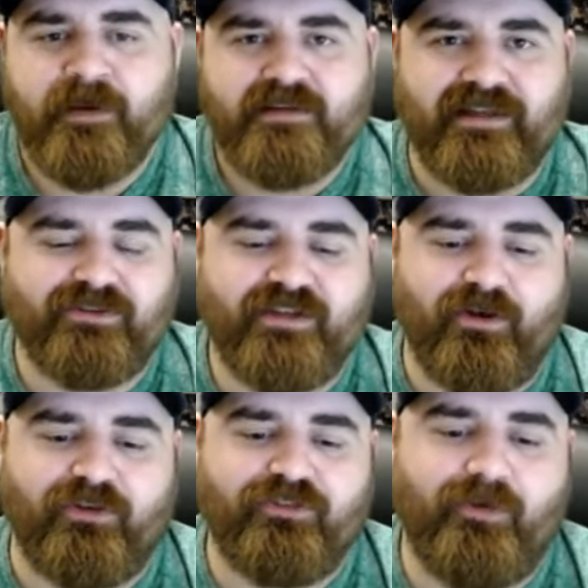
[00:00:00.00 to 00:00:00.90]
San Diego State
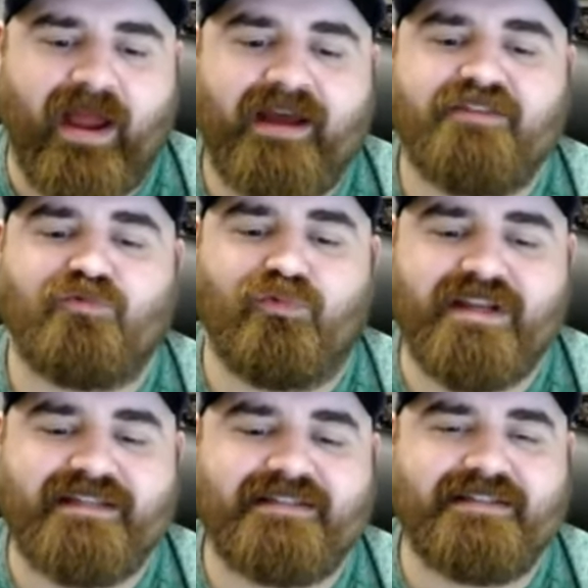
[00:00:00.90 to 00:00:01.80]
also adds
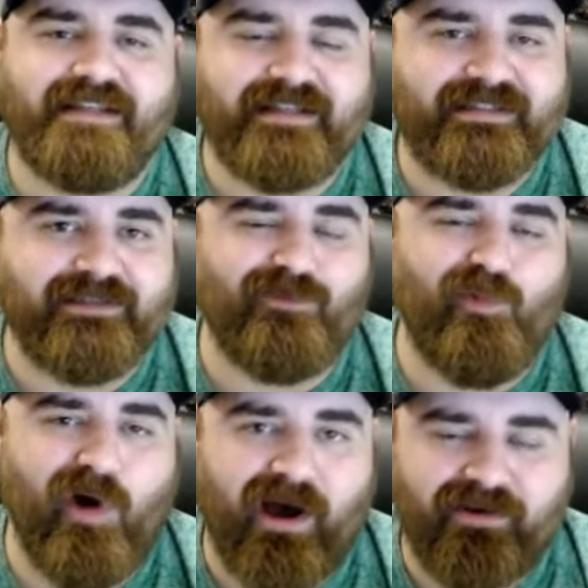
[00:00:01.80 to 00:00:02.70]
Reese Dixon
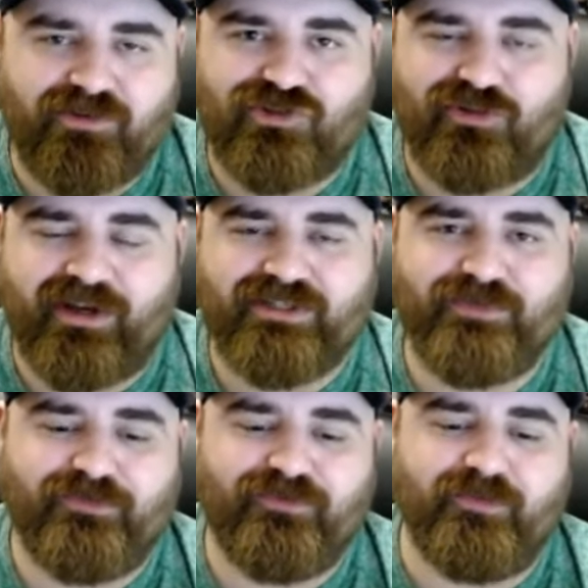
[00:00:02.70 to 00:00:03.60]
Waters,
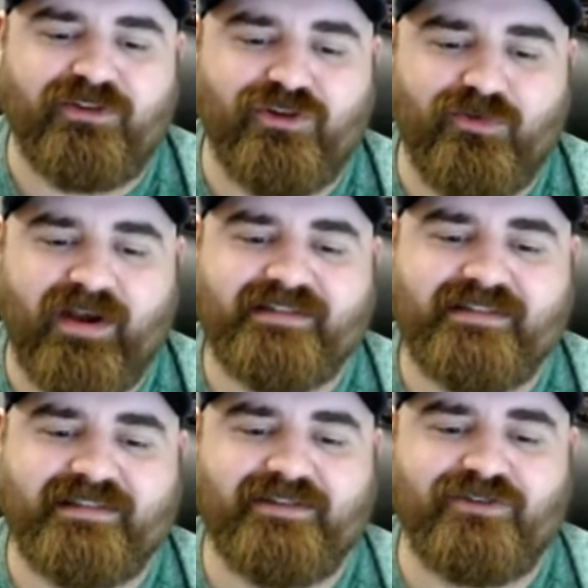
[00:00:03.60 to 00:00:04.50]
transfer from
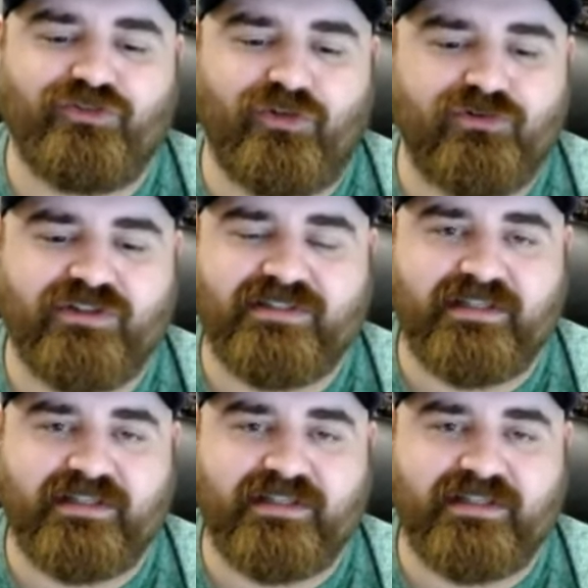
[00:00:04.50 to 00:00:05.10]
USC, the Trojans.